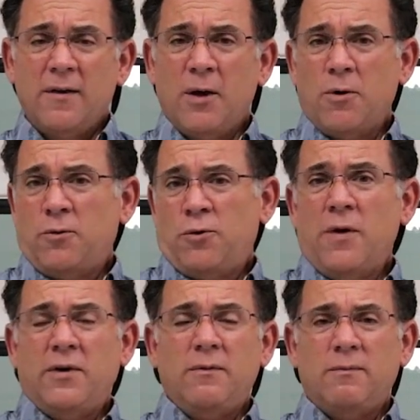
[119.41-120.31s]
They were
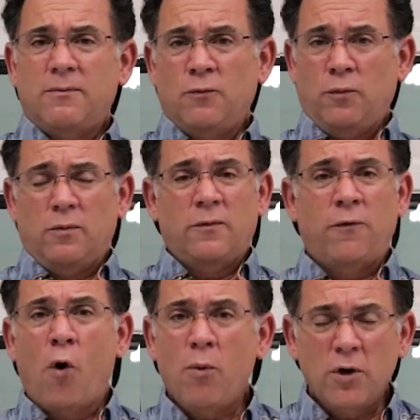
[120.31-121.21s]
driven
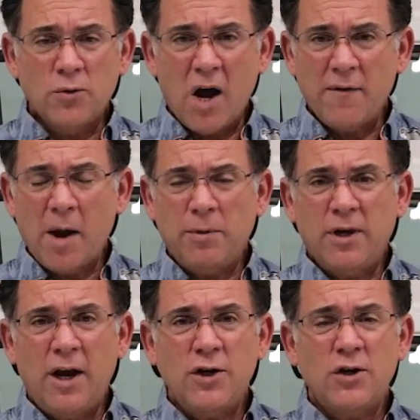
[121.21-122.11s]
four-wheel drive
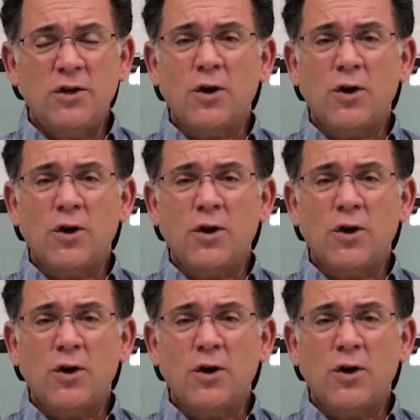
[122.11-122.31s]
applications,